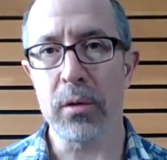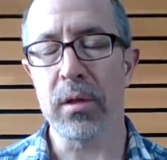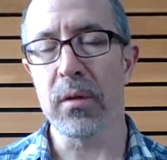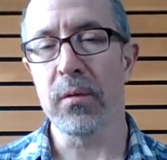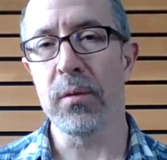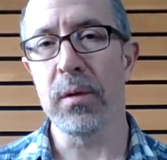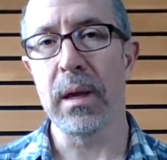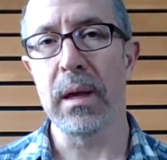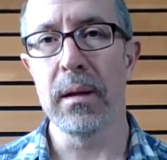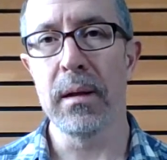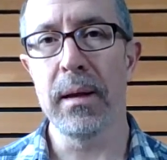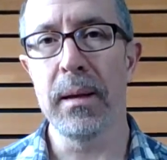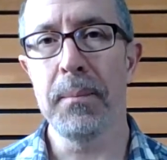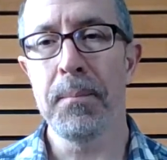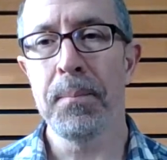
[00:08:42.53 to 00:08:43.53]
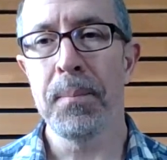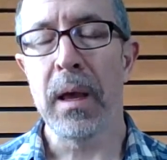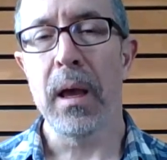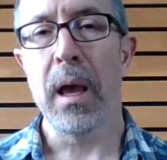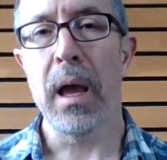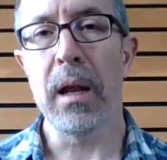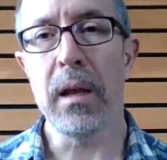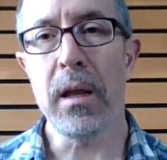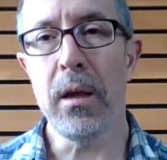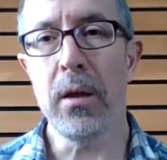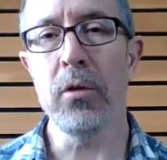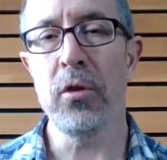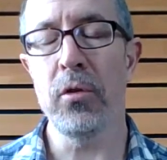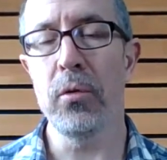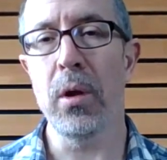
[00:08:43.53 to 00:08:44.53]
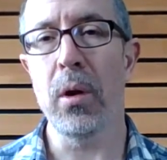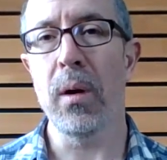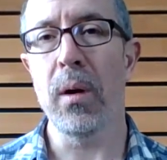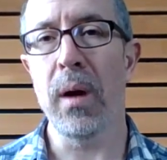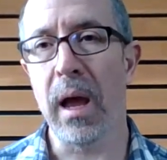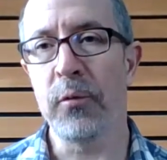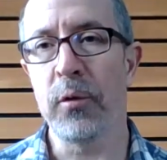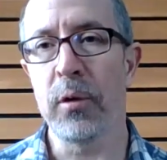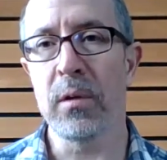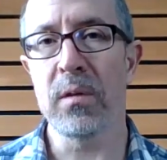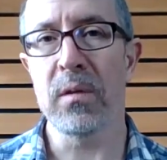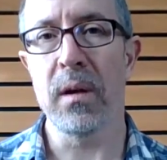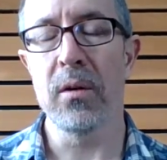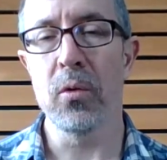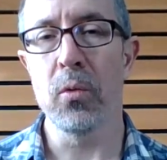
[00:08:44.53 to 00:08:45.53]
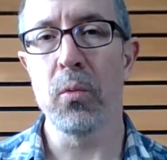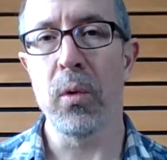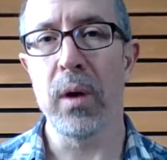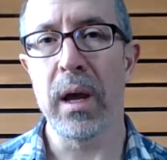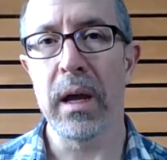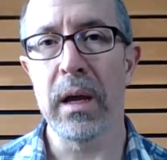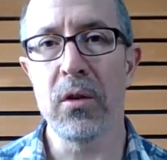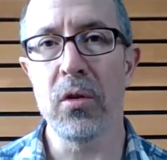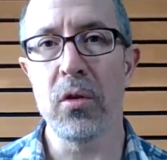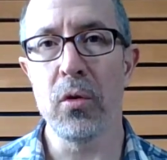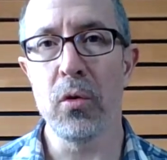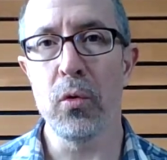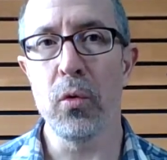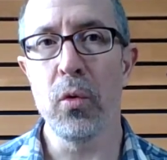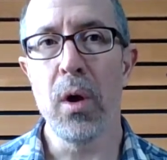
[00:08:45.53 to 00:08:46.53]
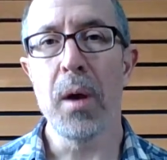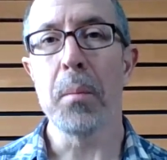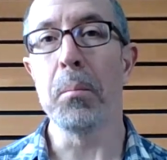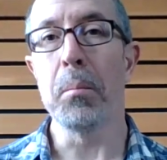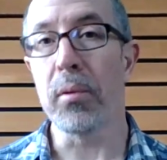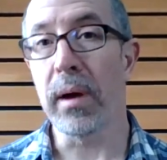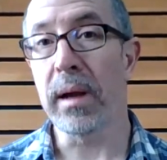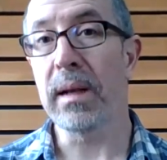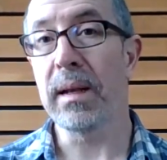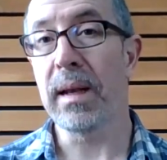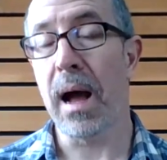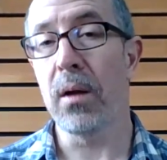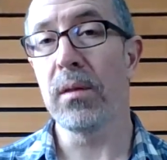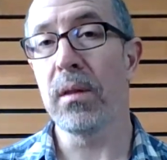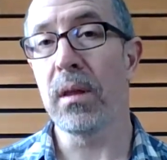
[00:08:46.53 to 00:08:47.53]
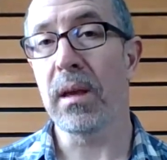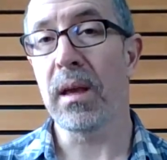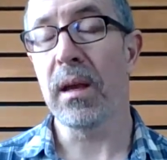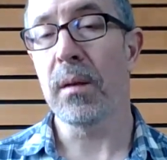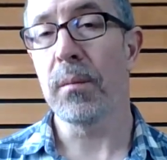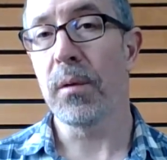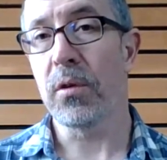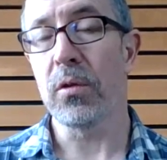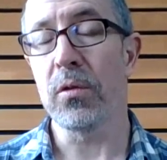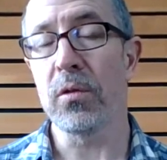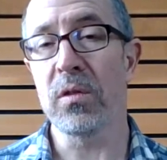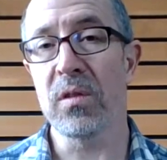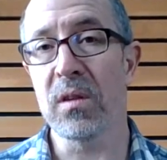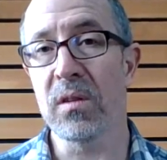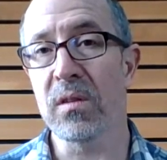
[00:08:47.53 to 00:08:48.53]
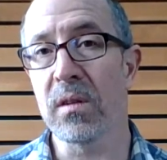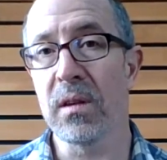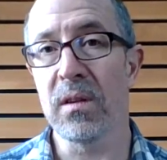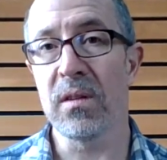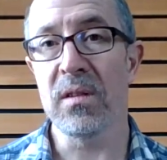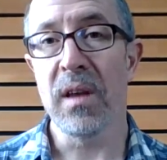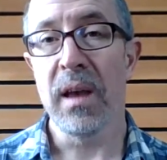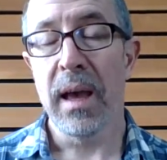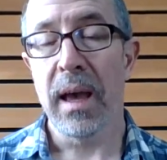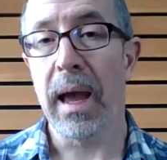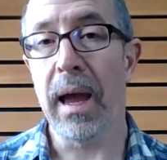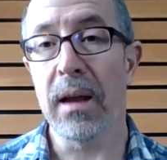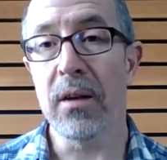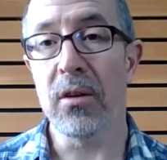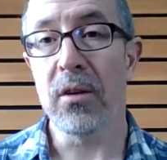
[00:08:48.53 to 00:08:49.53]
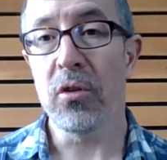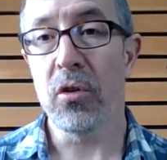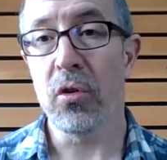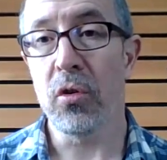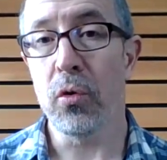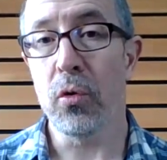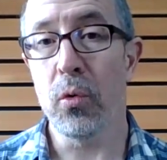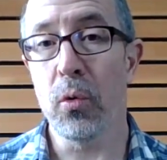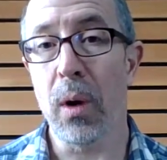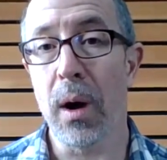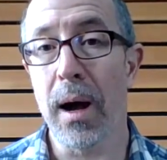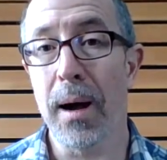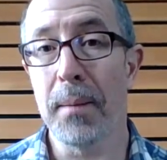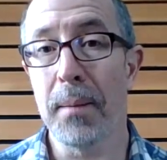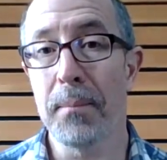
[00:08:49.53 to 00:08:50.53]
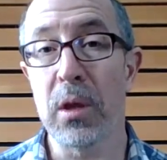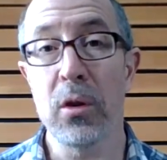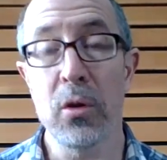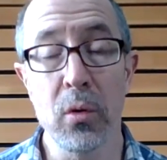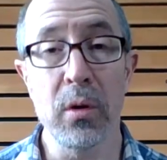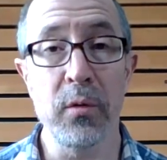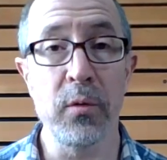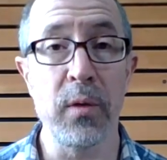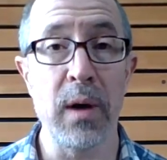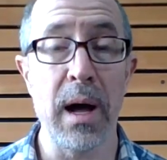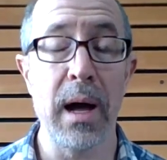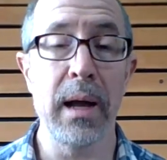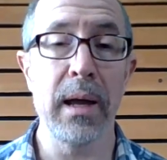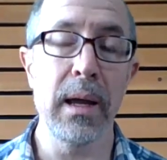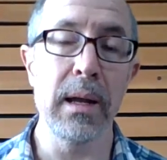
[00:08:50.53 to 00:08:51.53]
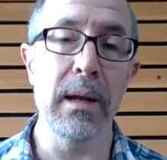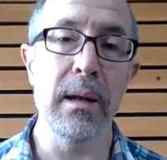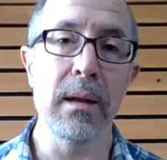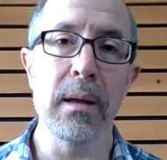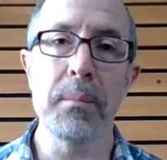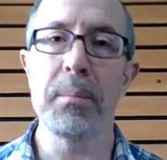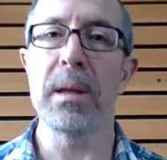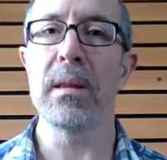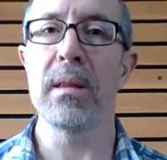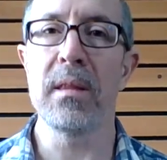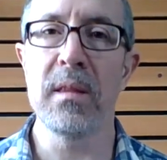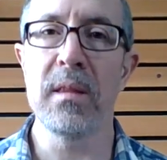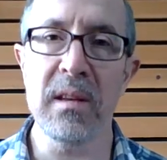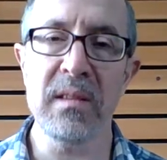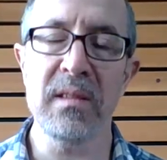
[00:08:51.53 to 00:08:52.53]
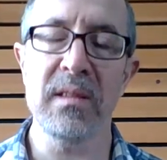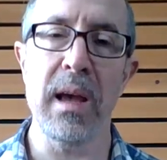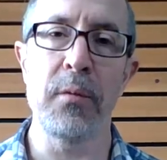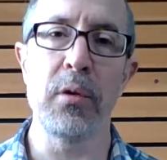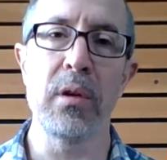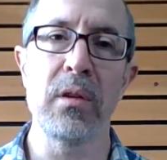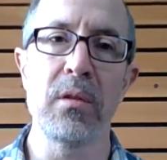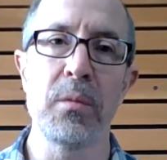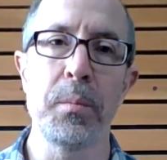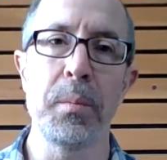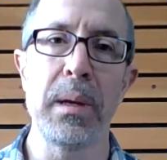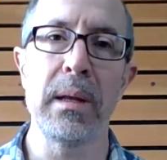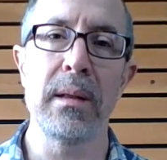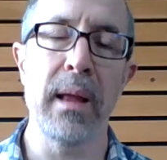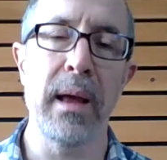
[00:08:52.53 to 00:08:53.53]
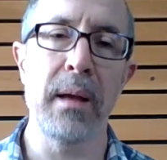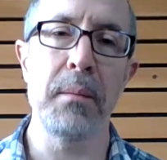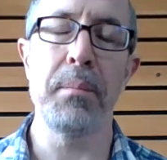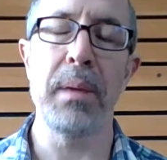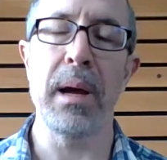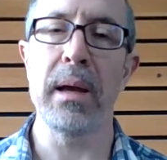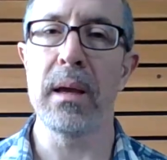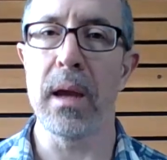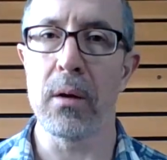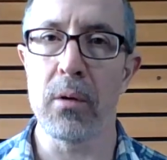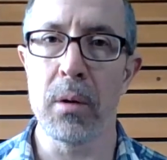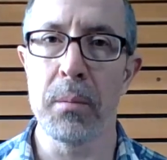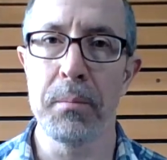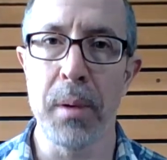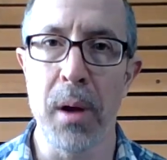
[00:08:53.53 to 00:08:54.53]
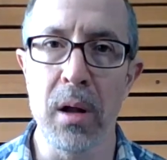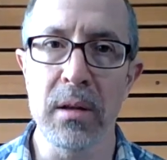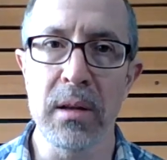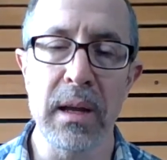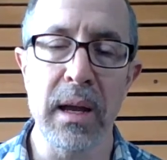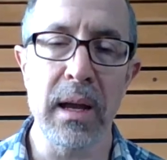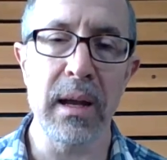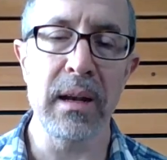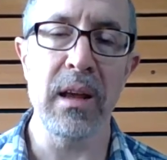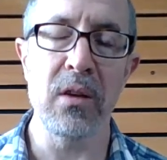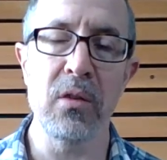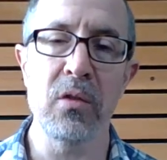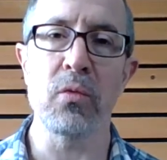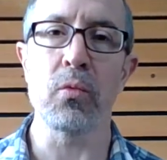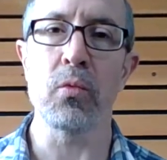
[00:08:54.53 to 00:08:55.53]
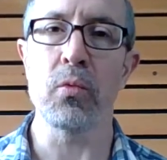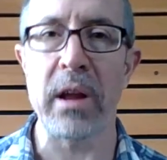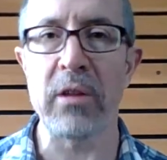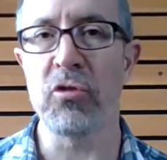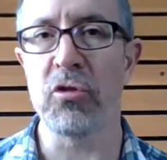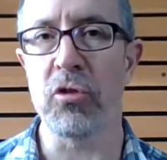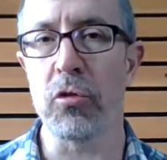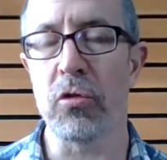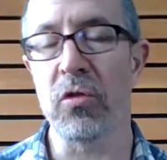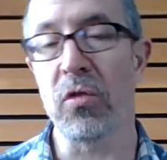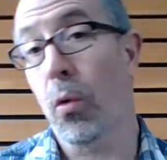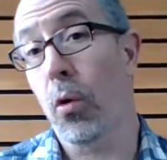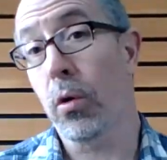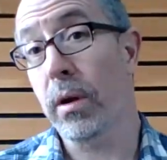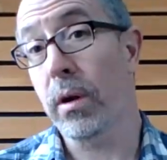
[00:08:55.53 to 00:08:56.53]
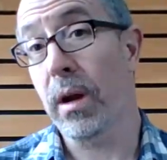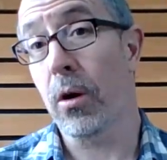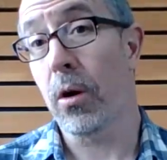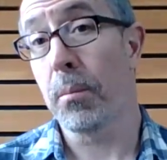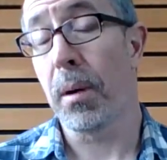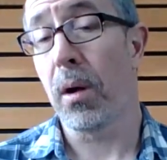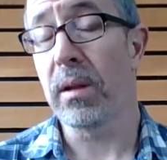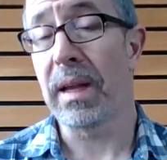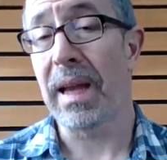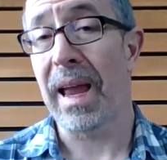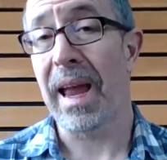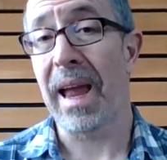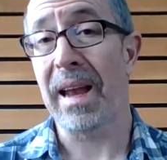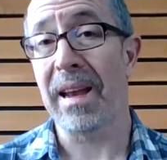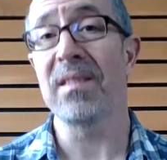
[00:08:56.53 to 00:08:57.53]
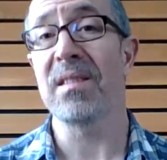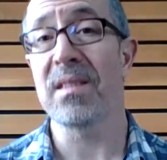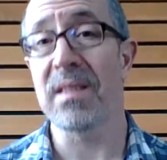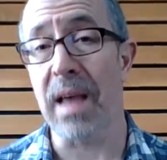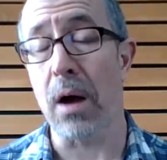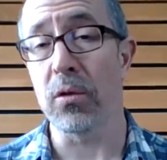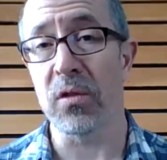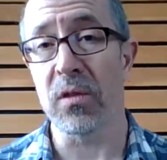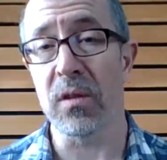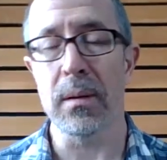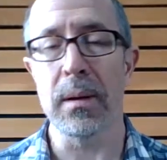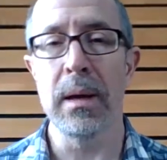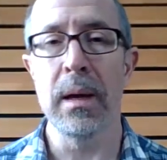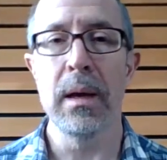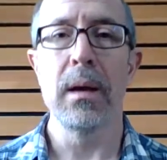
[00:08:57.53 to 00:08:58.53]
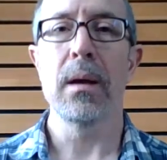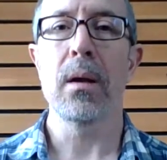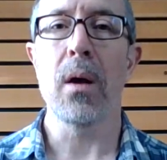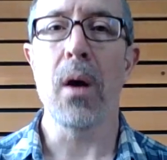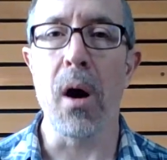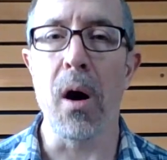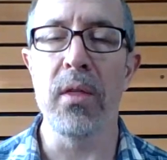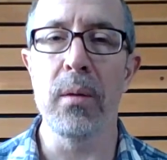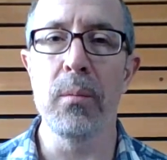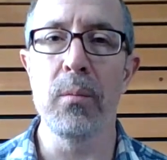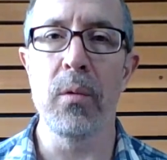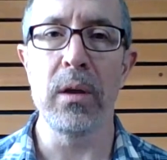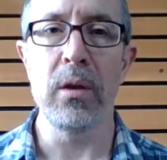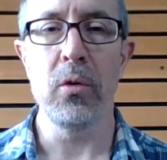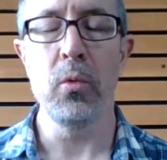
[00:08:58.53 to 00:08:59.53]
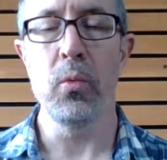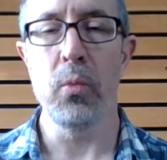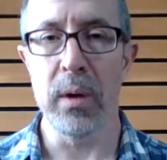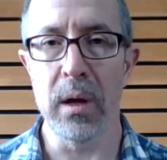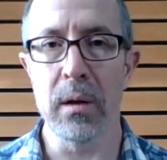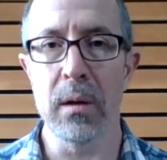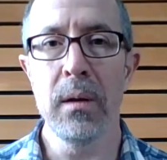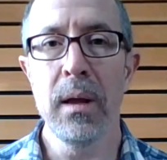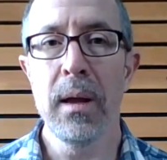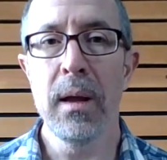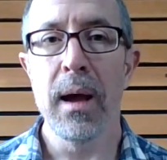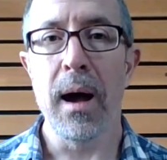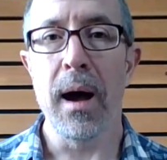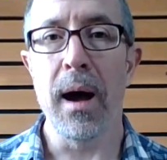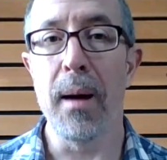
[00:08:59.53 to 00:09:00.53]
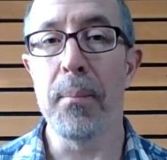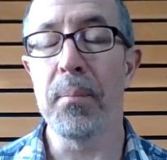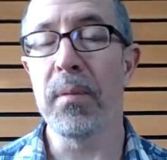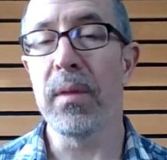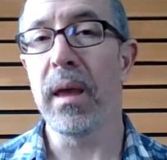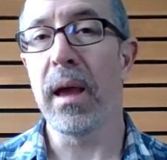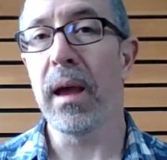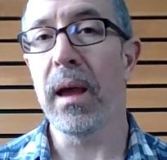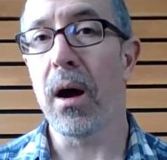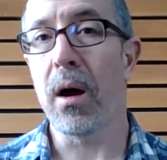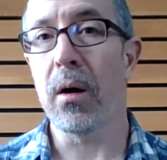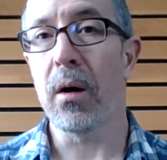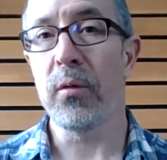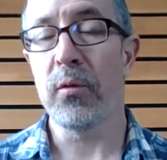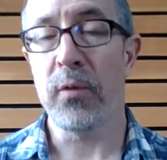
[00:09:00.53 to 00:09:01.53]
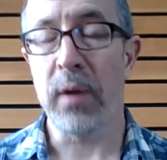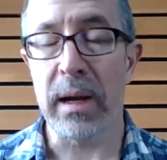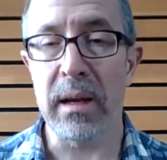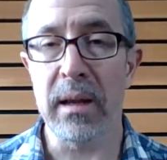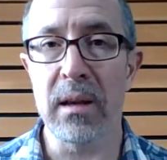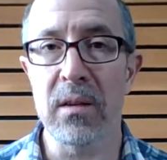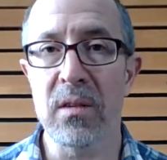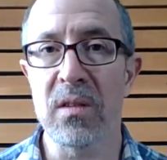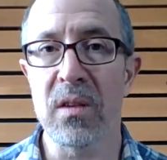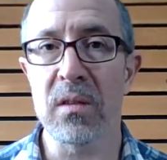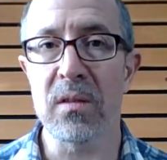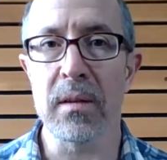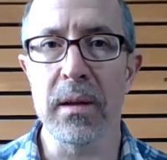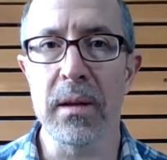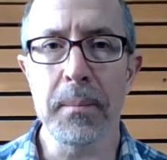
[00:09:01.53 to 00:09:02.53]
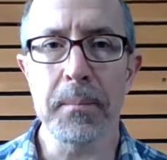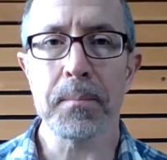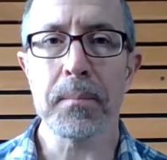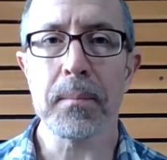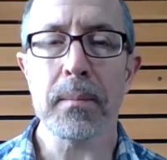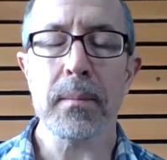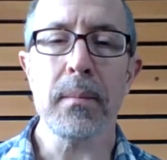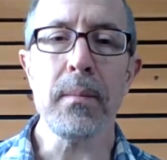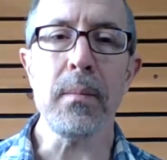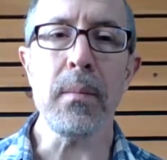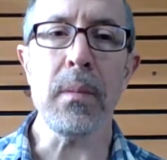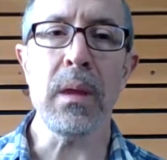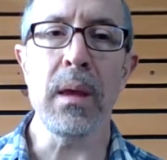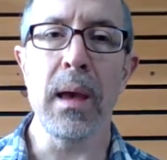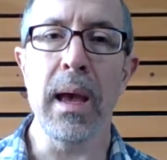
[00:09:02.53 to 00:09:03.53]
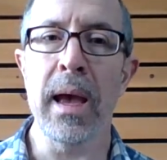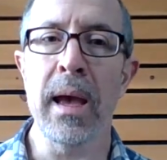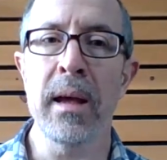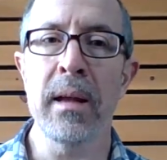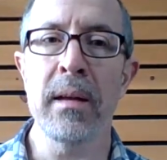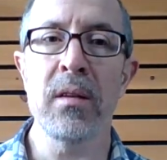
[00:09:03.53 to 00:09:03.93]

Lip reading: of Italy, and here too there are efforts underway to bring down the Kingdom of Two Sicilies and to unify Italy. But this effort is being led by Garibaldi and his red shirts, or Garibaldi and his 1,000. Call them what you will. They are fighting in Sicily, and